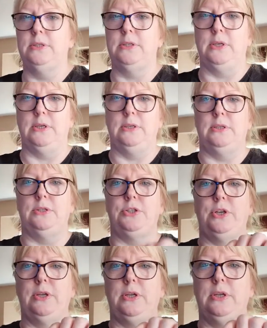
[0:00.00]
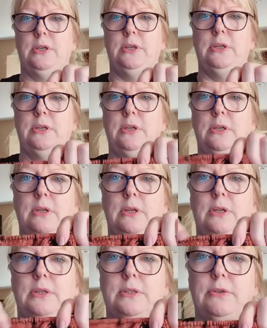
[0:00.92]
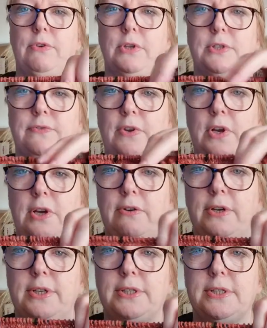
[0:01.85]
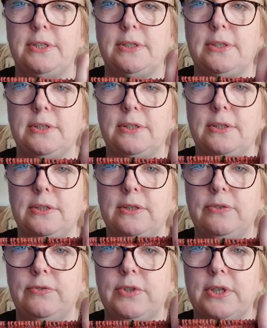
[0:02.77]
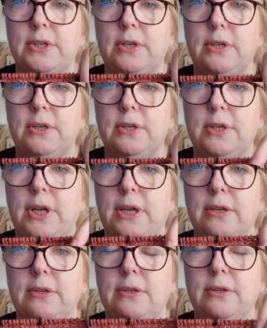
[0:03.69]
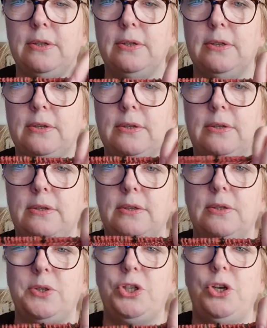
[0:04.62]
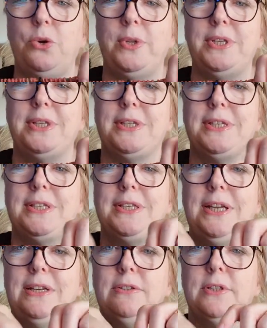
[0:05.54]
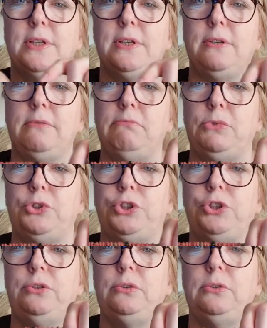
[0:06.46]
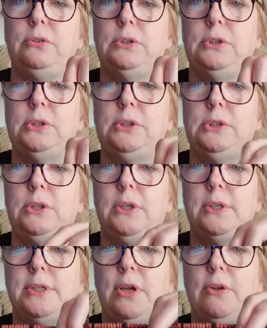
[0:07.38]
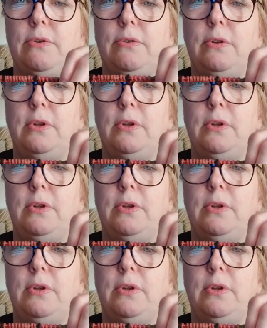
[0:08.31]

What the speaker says: Let's show you. So I've got as far as, yeah, would you call this a snout? I'm not sure. So